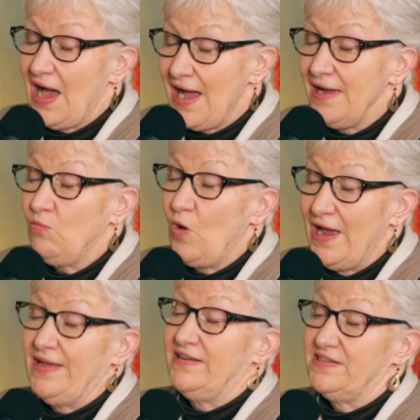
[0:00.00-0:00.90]
I
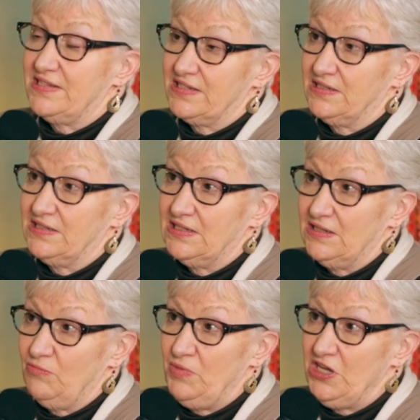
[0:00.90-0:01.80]
went
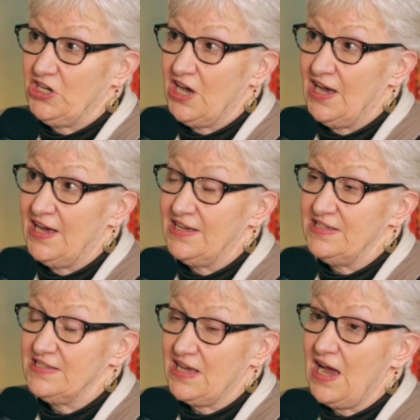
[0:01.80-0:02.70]

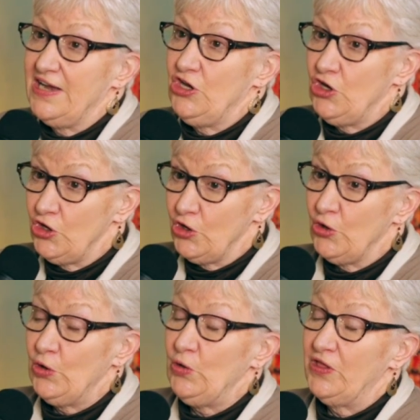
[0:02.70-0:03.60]
because I
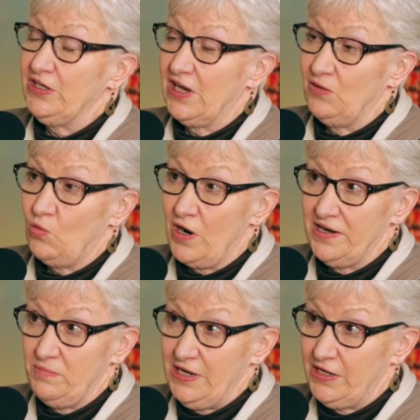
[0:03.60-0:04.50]
knew that God
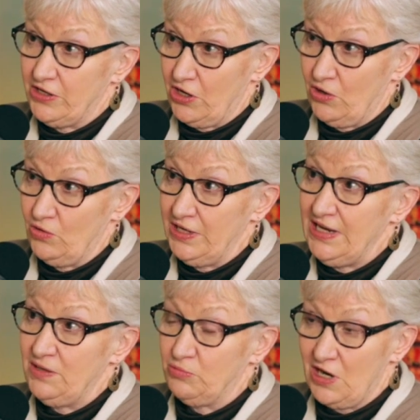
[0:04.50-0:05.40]
wanted me to go.
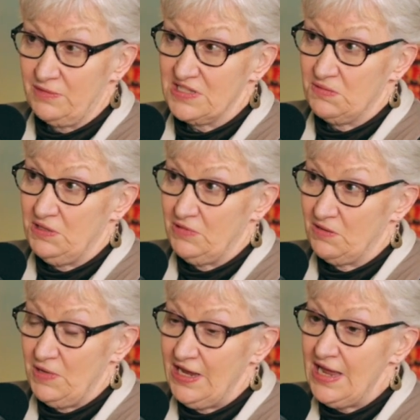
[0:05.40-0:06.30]
He had promised to be
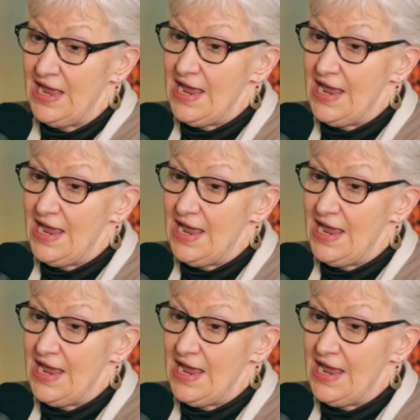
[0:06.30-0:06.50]
with me.